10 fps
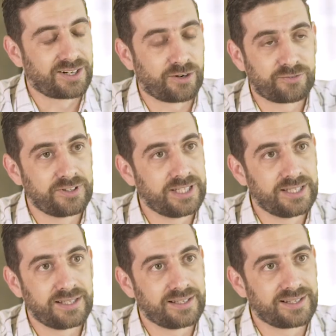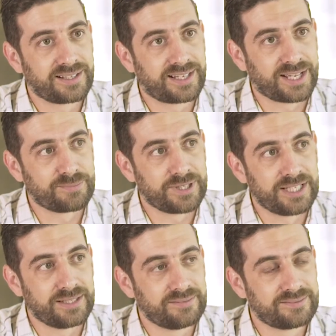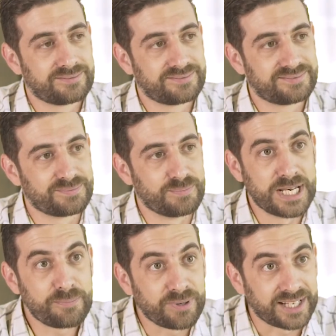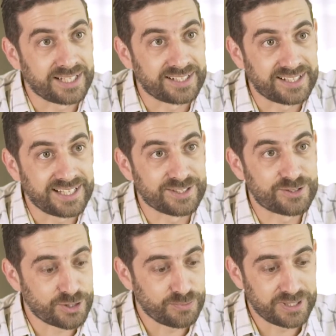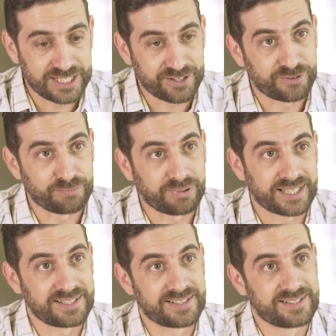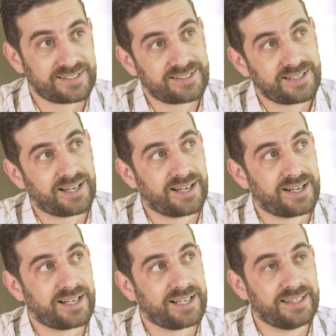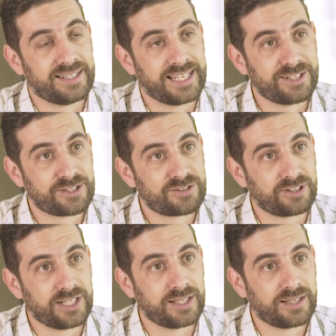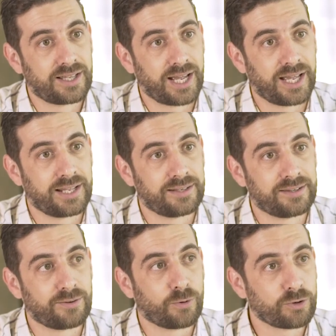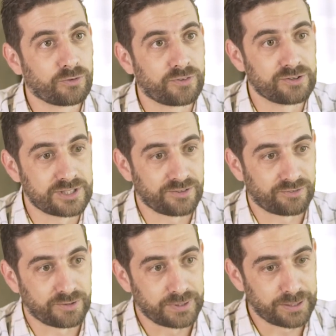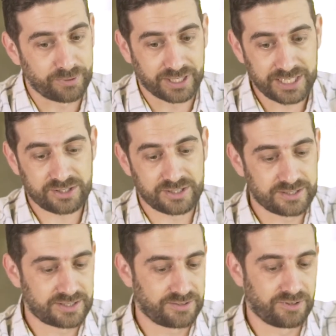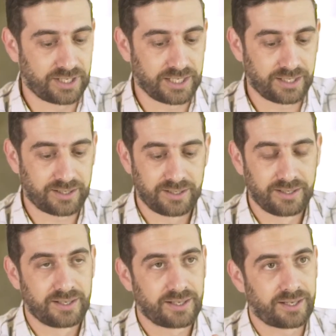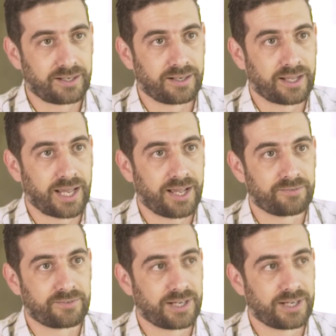coffee can be manipulated in so many different places uh, in the industry. And all of those different manipulations, if you like, can have